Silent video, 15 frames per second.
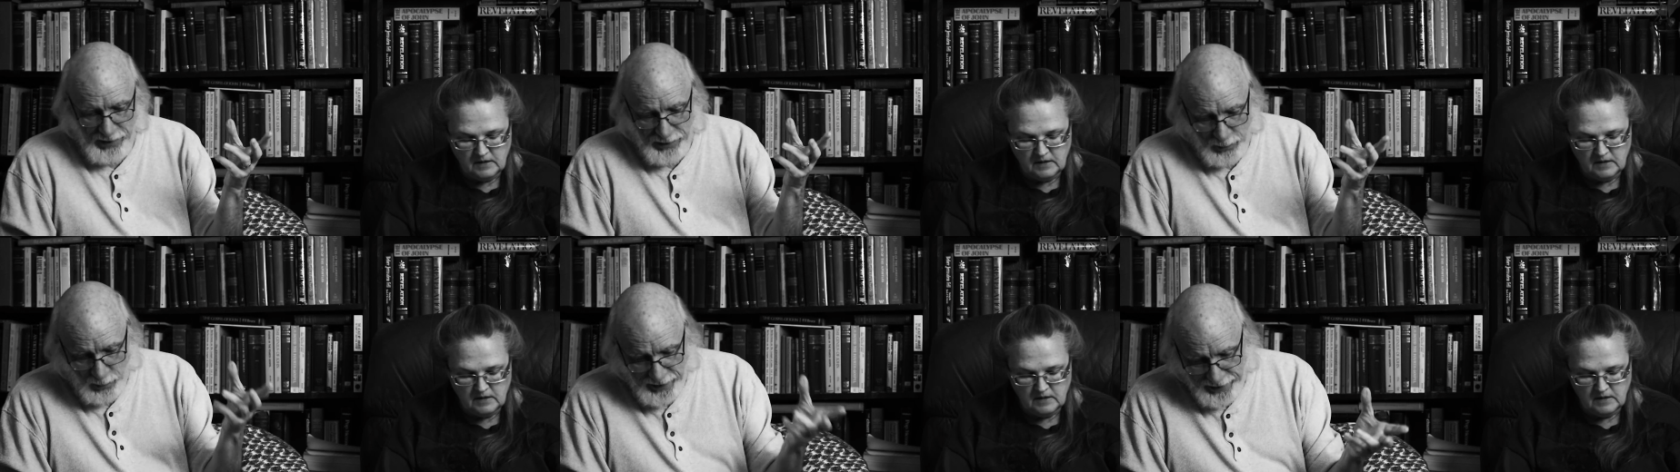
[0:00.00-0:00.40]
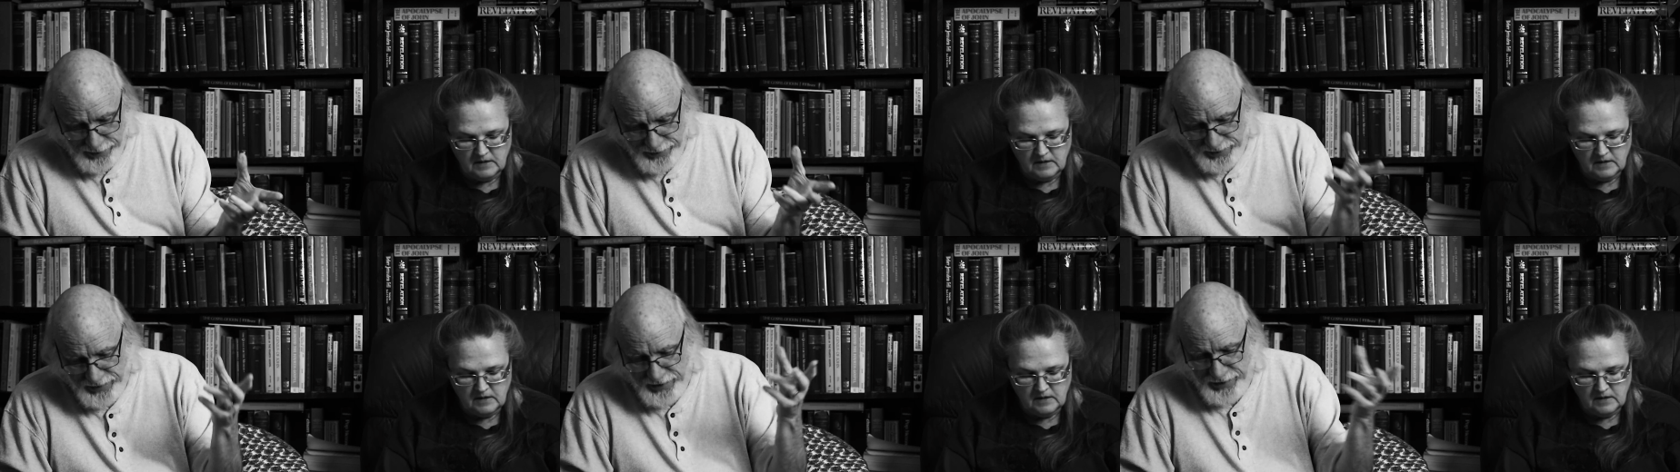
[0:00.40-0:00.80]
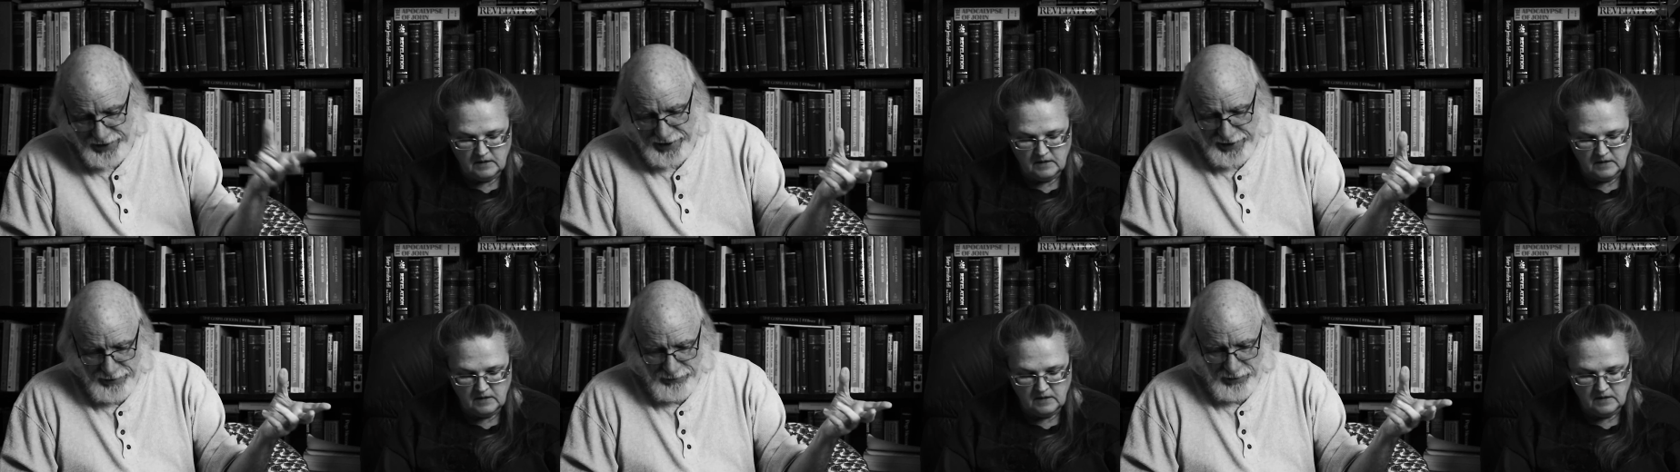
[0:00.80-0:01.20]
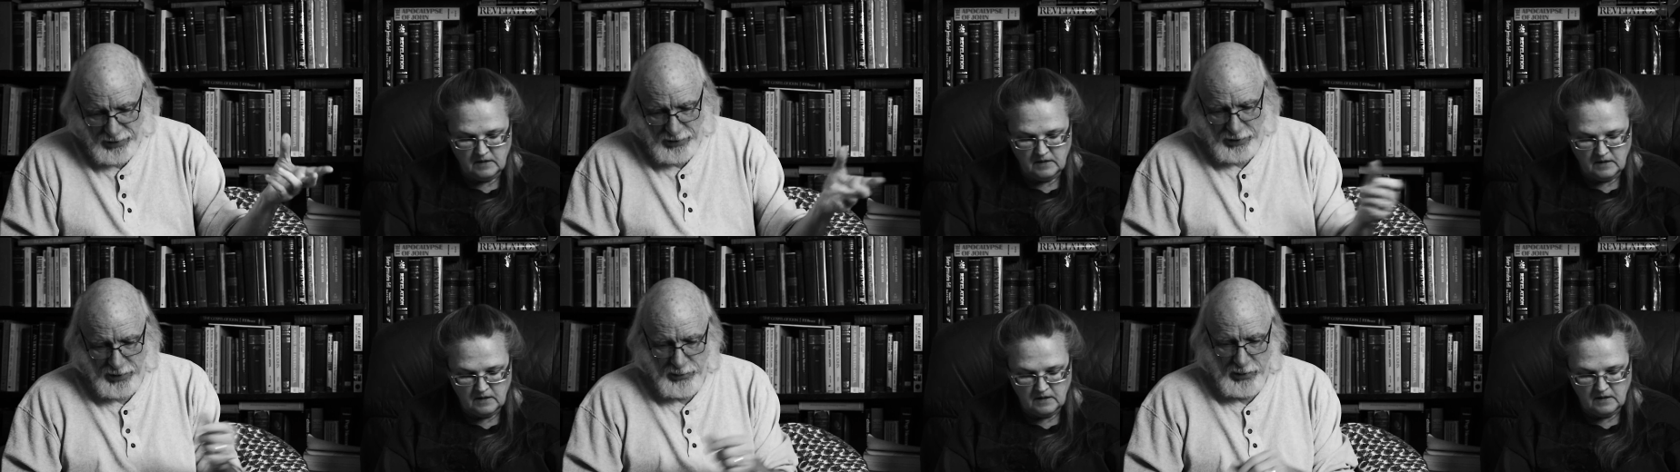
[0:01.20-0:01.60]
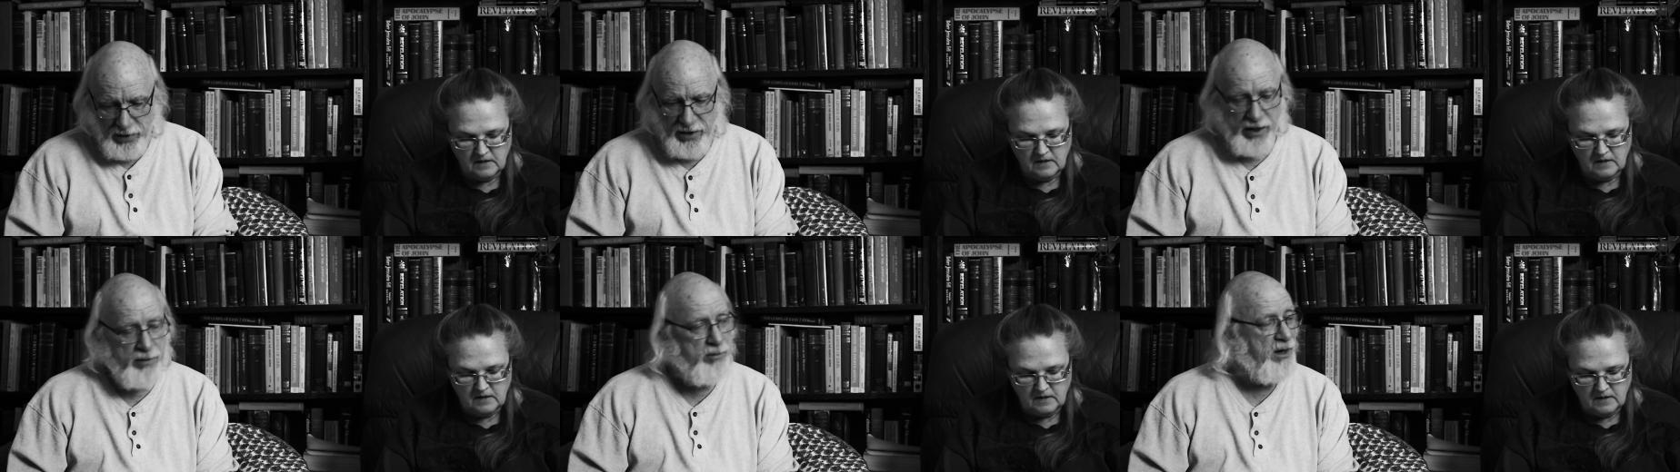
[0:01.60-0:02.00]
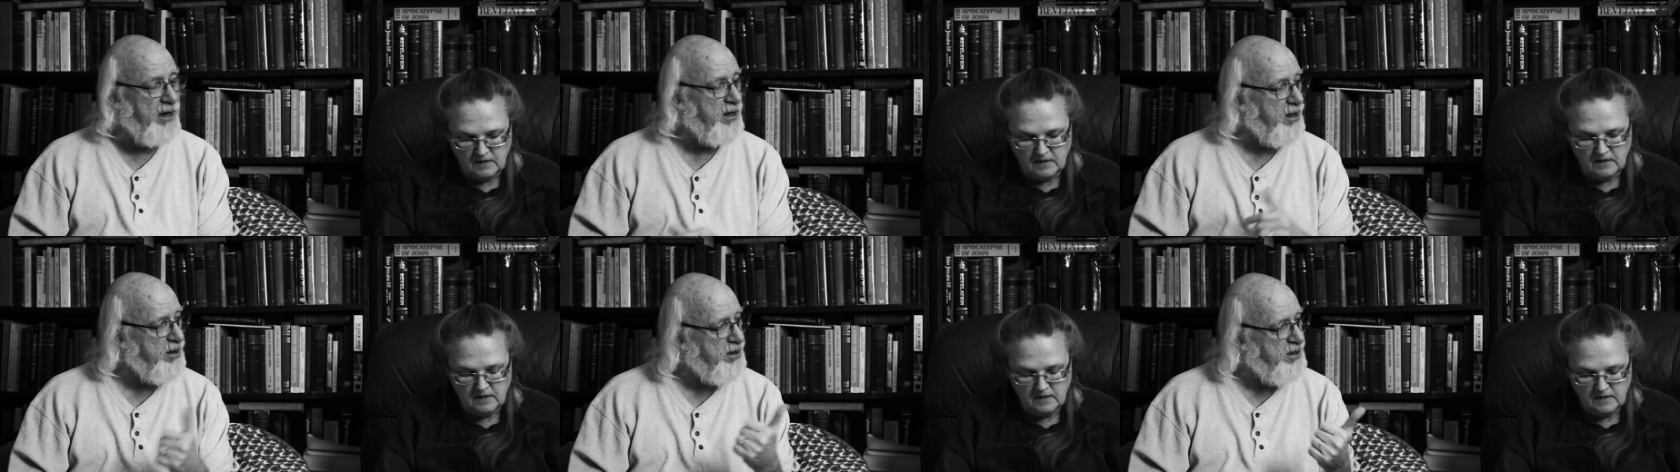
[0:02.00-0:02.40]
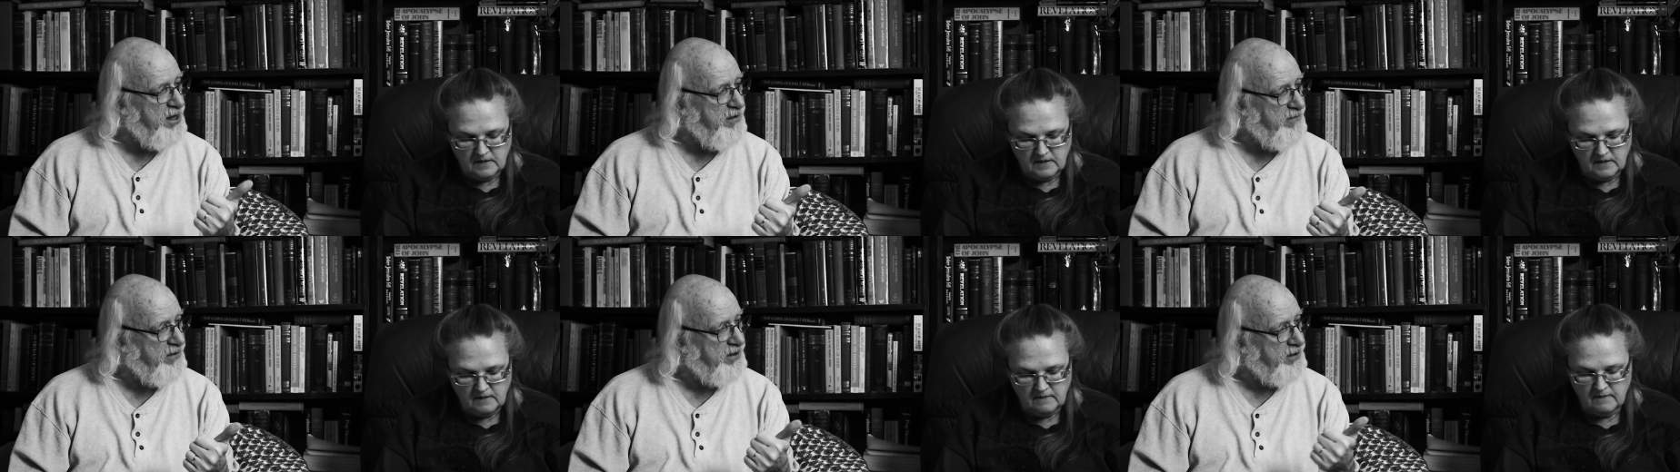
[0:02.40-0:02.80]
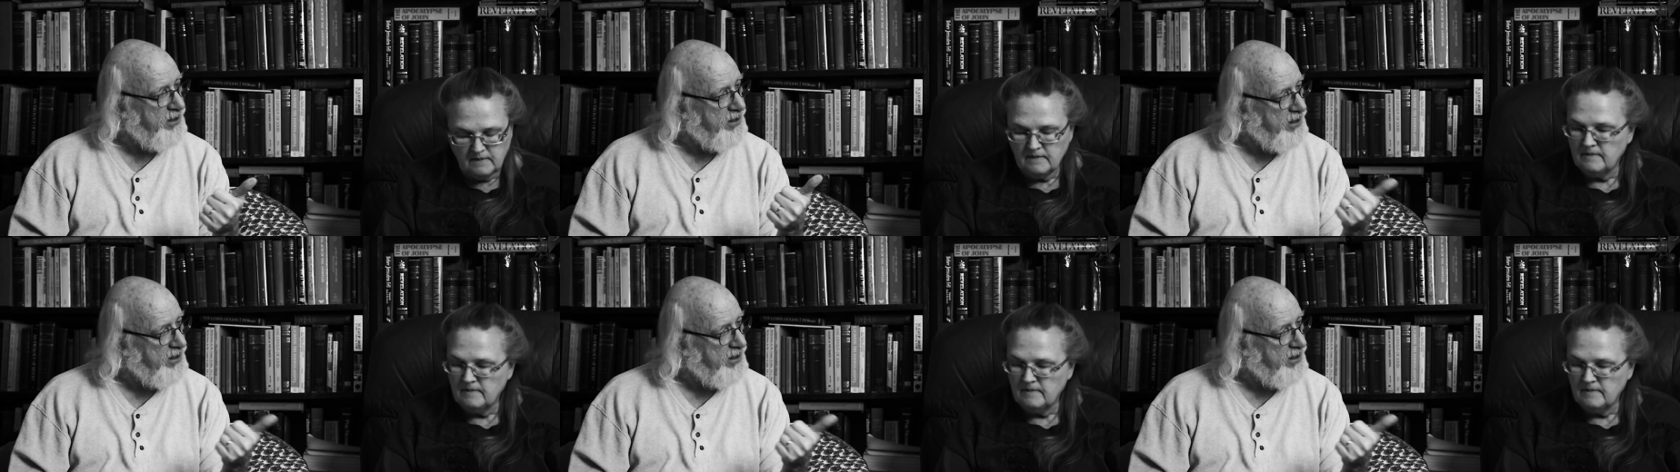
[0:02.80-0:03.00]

Speaker 1: are aware that the day of the Lord will come like a thief in the